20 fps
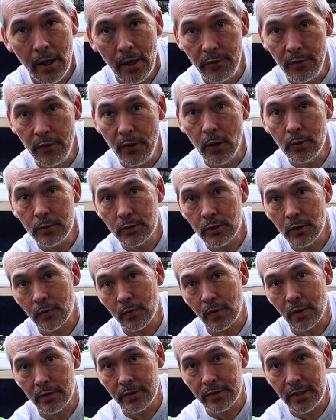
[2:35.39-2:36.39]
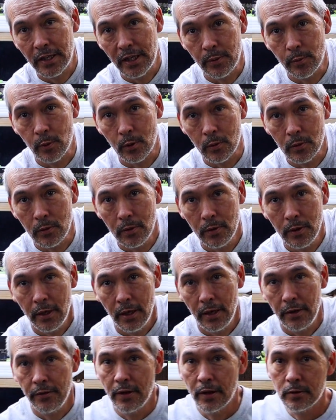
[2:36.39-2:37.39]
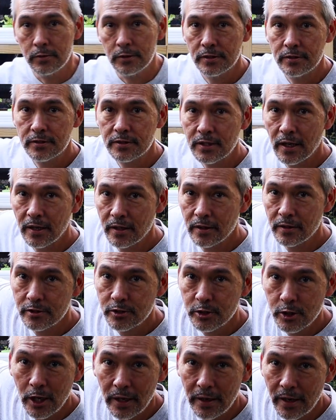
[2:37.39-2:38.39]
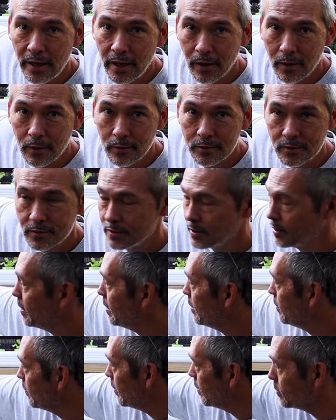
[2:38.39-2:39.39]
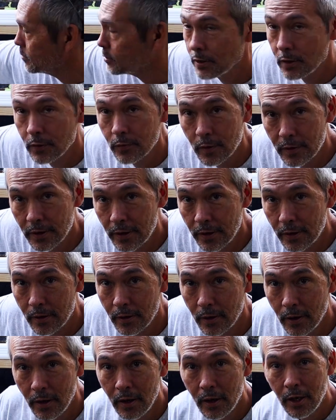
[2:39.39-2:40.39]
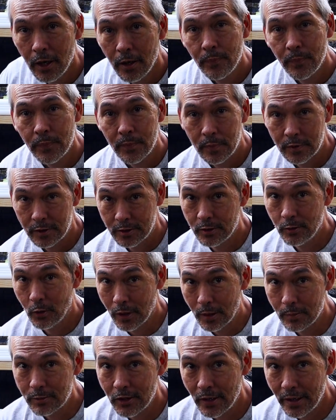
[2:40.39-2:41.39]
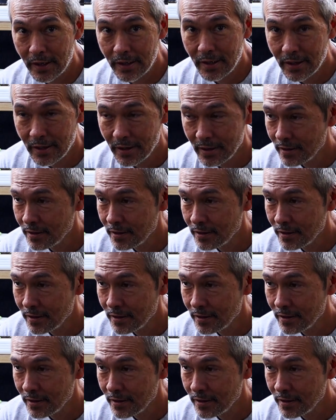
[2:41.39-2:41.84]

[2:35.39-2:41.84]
and those over on the table, and those inside of the shade house, and those over there. See what I'm saying?